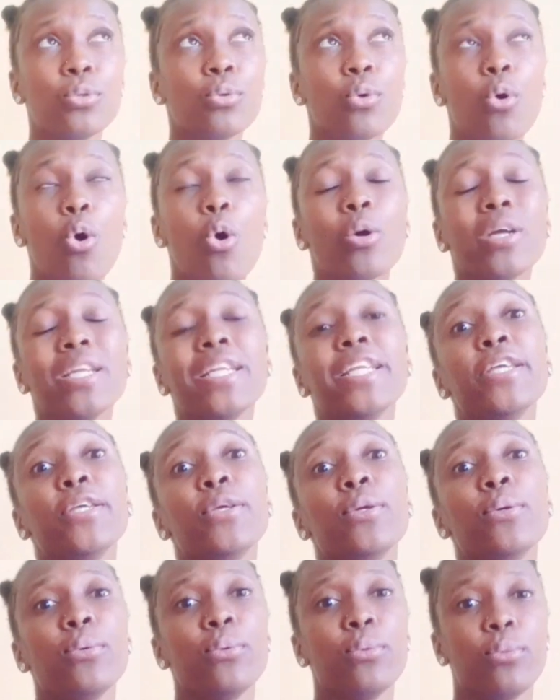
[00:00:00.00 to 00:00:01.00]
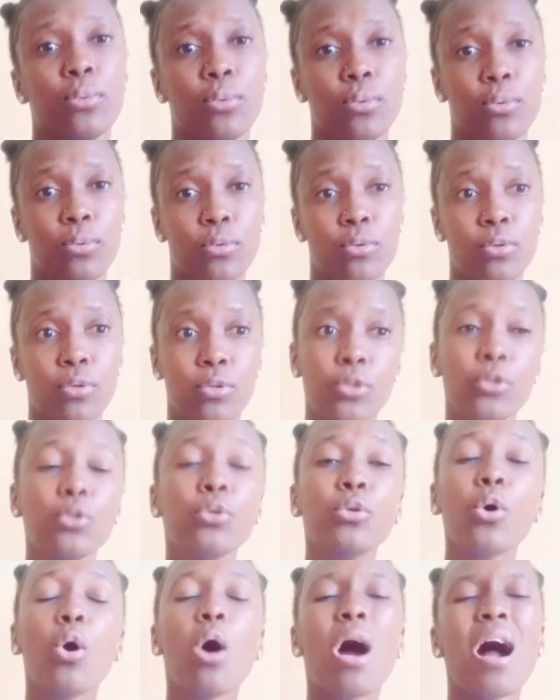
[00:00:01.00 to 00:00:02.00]
only you
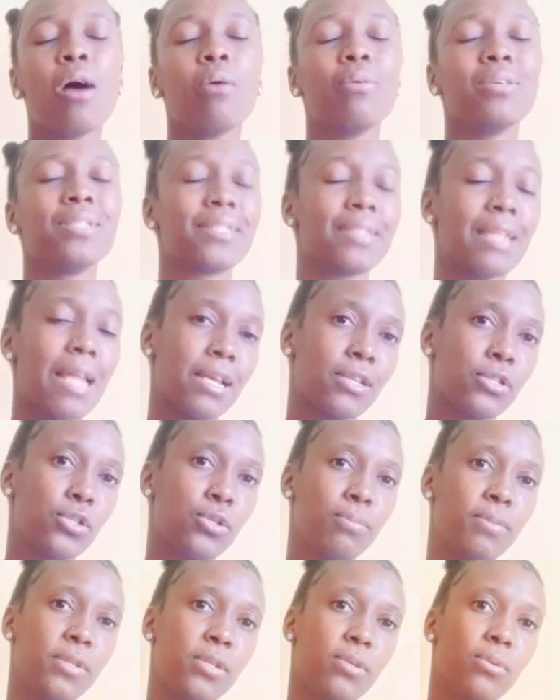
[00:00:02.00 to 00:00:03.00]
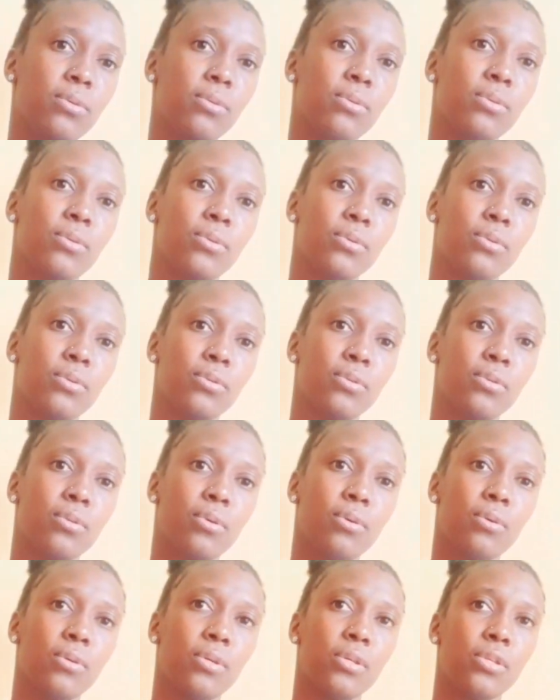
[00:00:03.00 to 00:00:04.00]
know how it's like to be you.
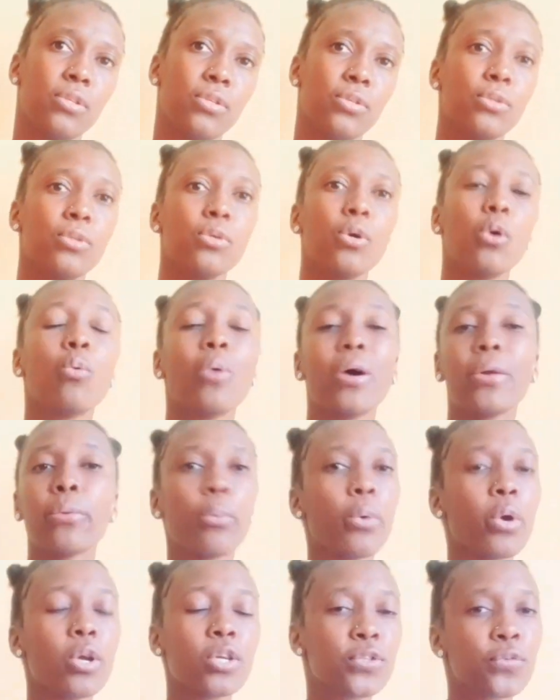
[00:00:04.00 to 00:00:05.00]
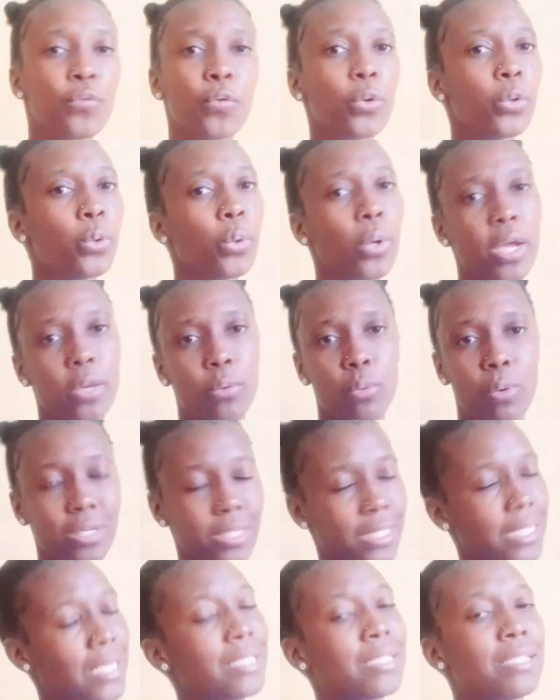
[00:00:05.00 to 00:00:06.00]
You know what works for you and what
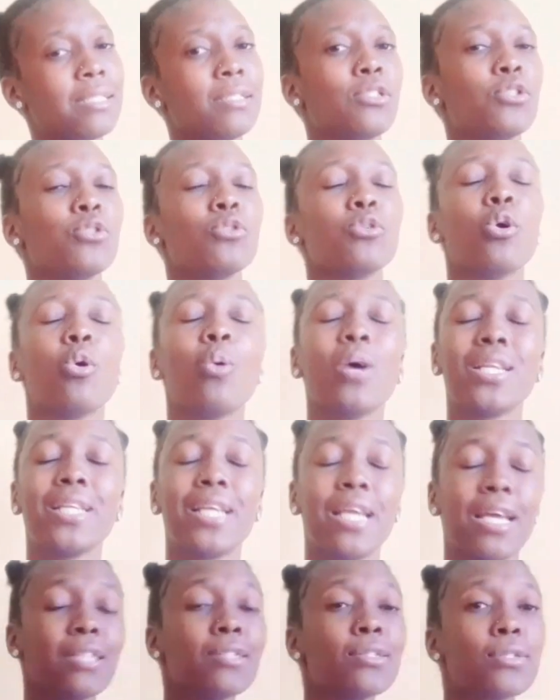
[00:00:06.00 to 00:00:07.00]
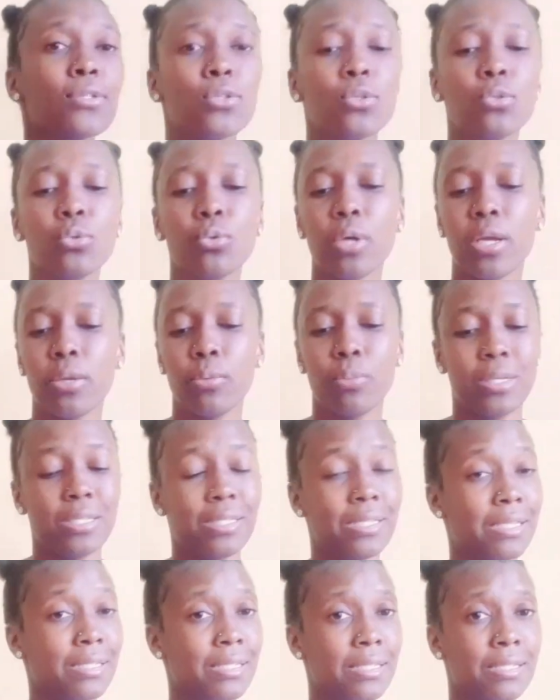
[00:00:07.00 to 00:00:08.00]
doesn't. You know what gets to you and what
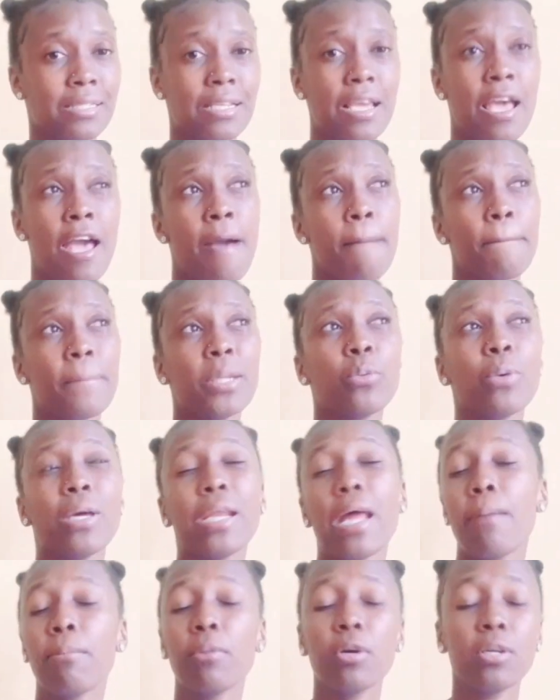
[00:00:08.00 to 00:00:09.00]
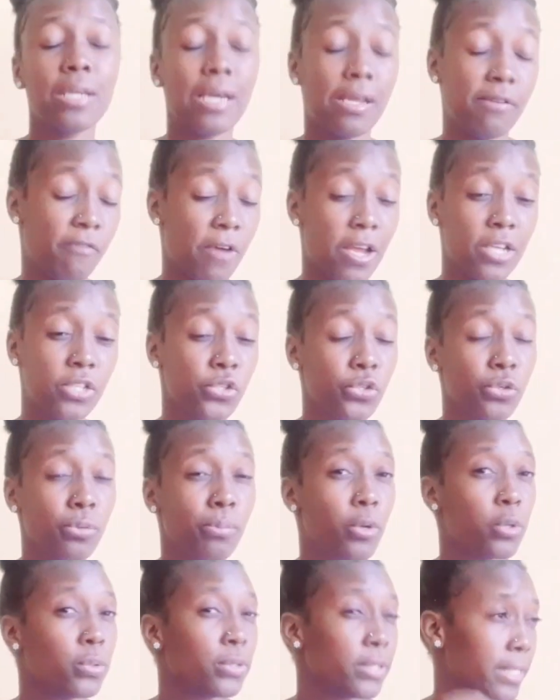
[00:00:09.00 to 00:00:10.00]
doesn't. But what I'm gonna advise you
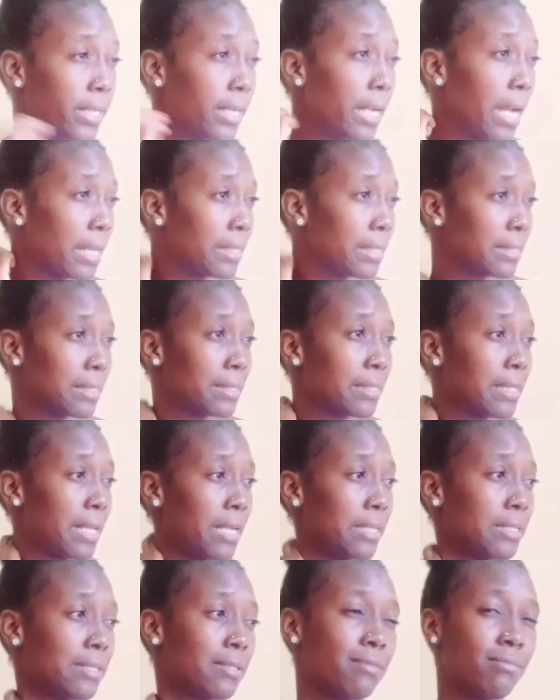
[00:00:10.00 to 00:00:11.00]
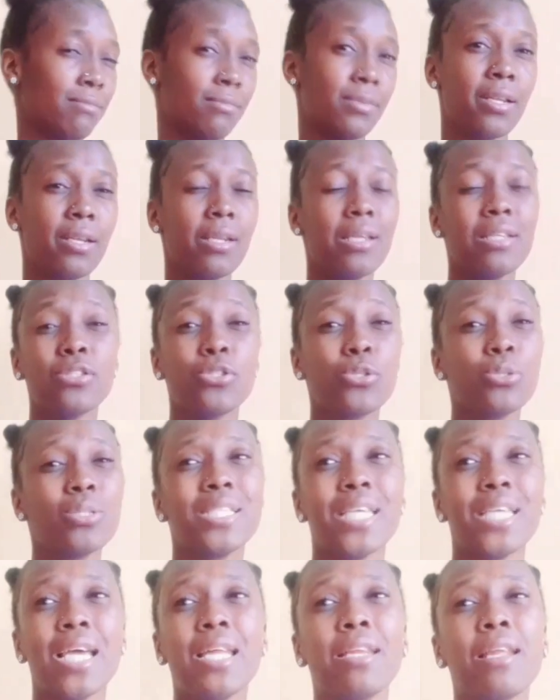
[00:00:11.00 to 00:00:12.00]
mostly, guys, is that learn to
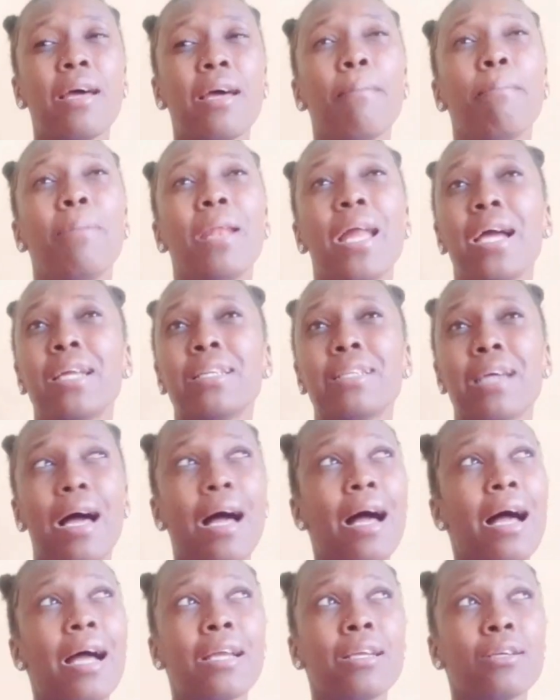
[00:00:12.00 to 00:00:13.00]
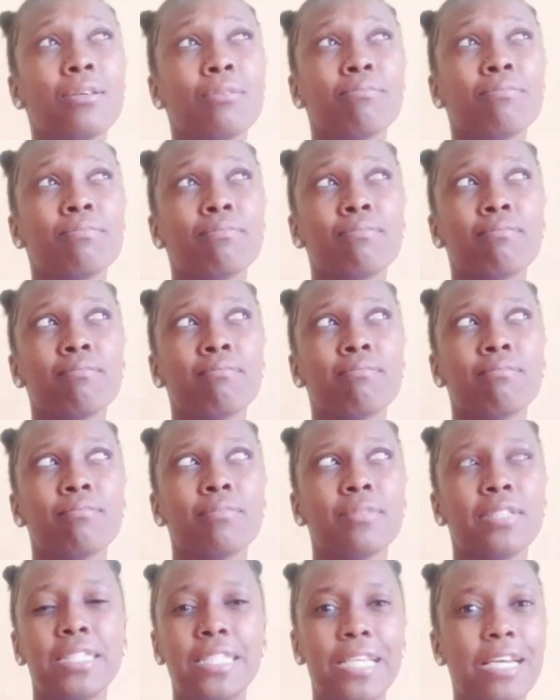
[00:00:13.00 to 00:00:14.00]
turn a blind eye,
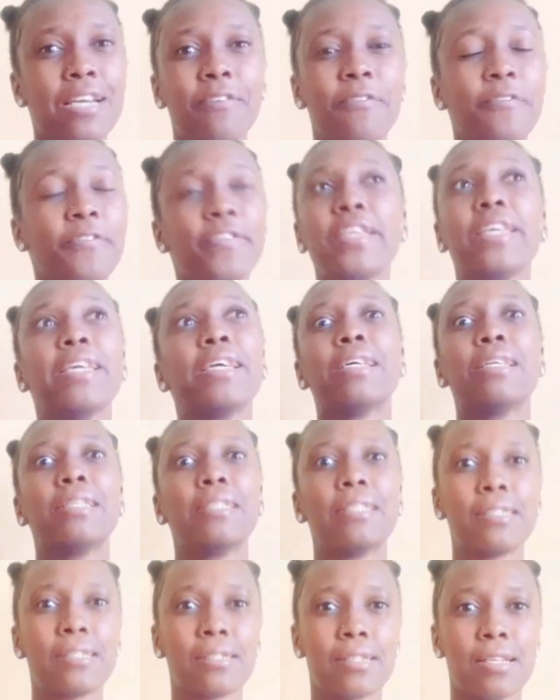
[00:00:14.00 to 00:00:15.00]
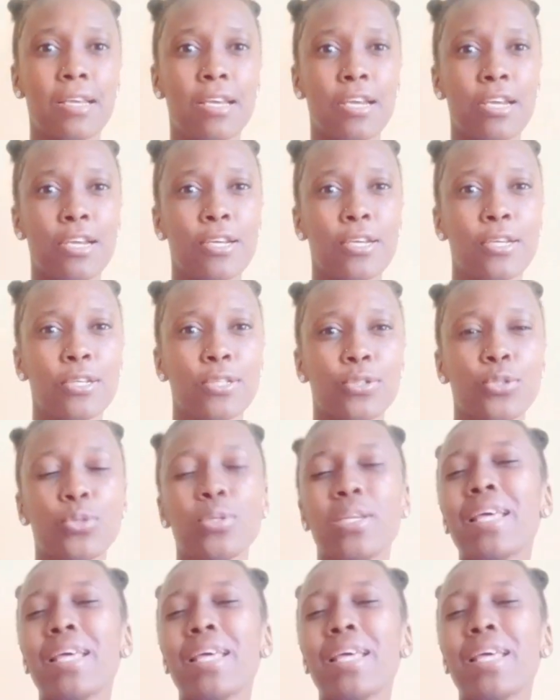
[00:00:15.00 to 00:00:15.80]
deaf ears to the